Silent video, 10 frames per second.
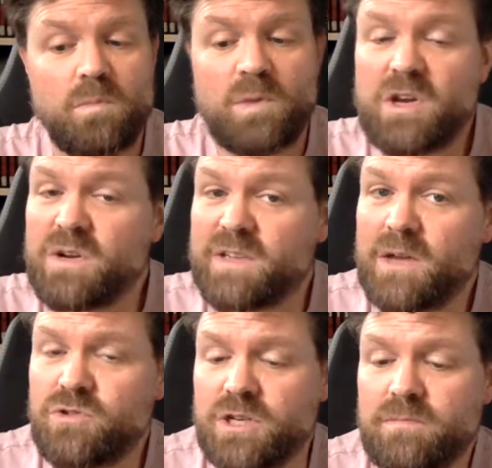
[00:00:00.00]
We could have
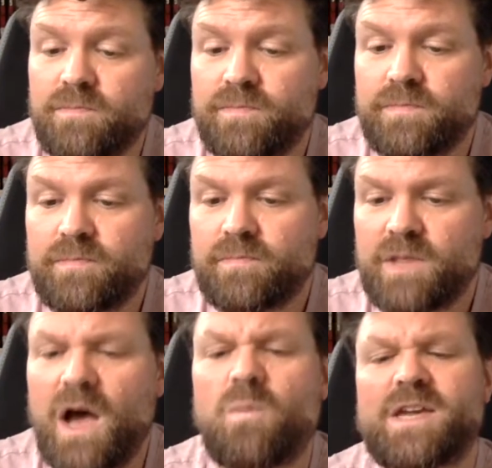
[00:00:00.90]
killed you."
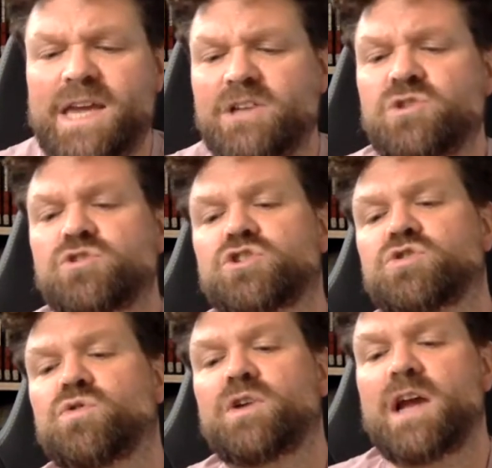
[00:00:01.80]
"Oh, we kicked your
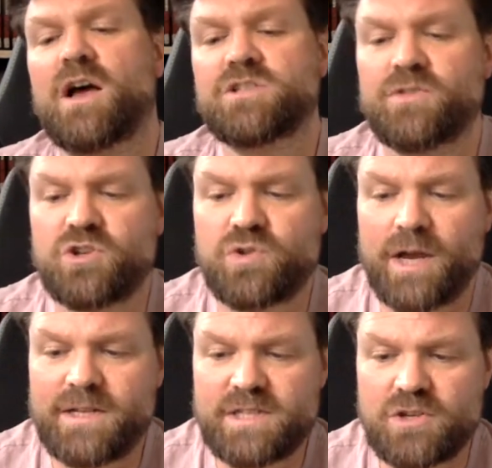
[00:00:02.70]
scrawny ass on the
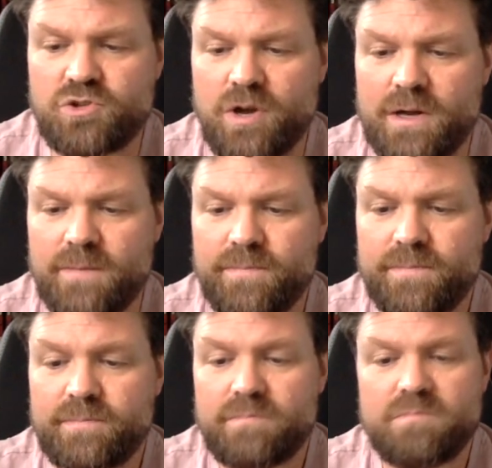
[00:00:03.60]
train," said Truck.
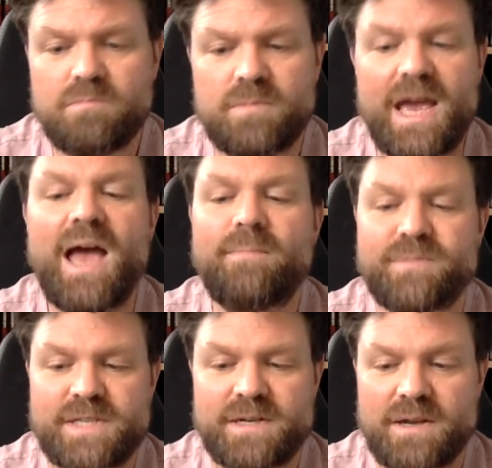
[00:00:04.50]
"Yeah,"
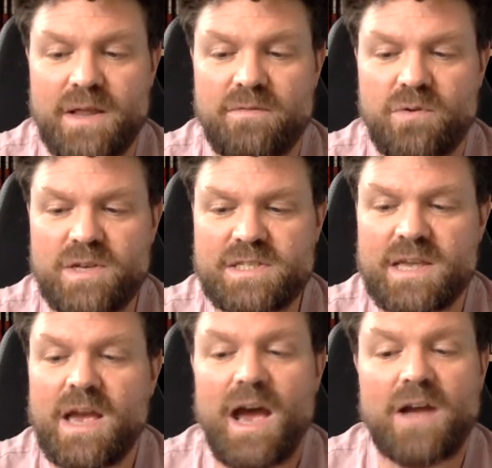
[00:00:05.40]
said another voice,
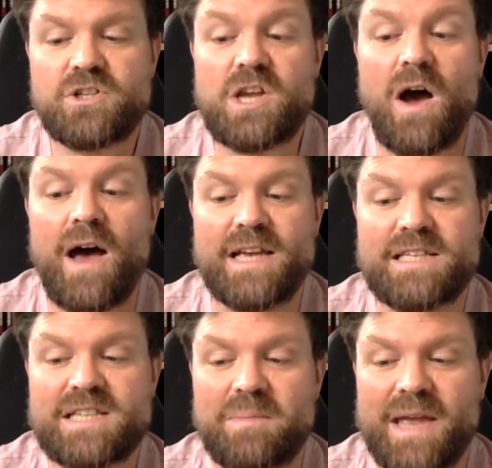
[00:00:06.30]
a guy
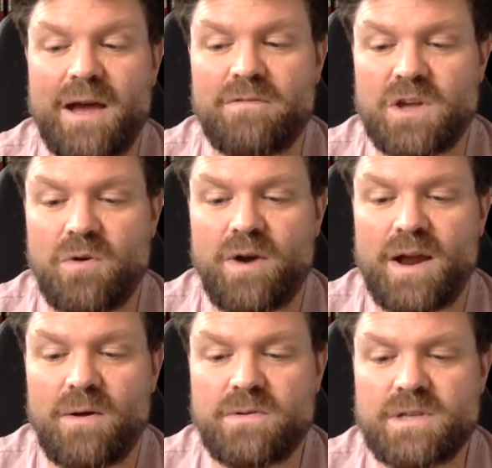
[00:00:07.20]
stepping out of the
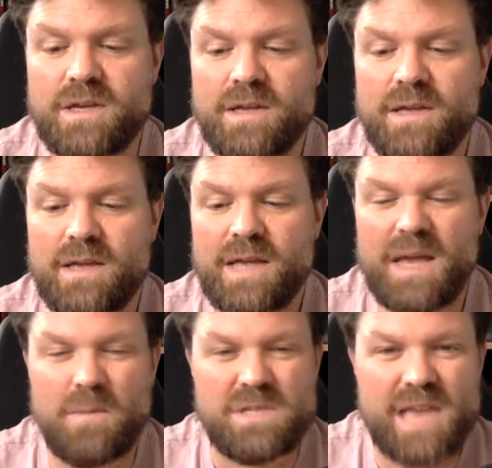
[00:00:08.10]
crowd.
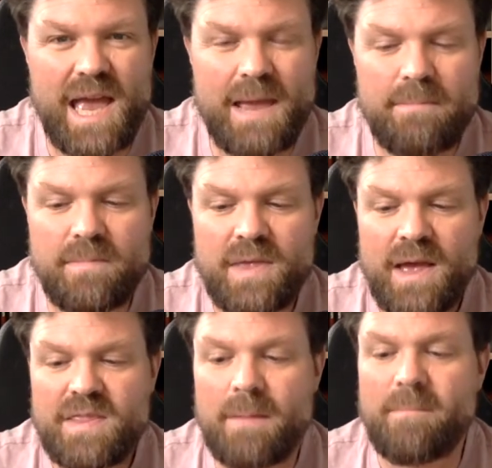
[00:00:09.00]
It was him,
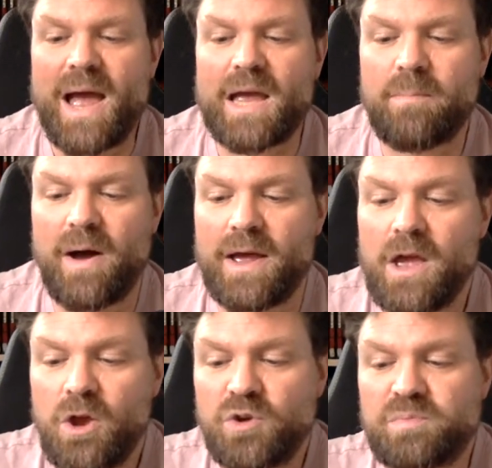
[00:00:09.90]
the magpie
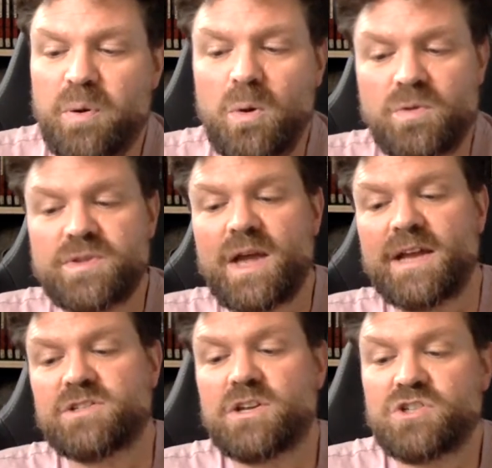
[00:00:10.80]
who'd pulled
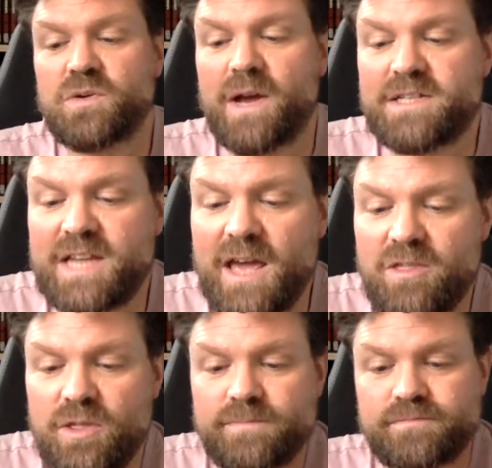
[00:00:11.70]
Night to her death.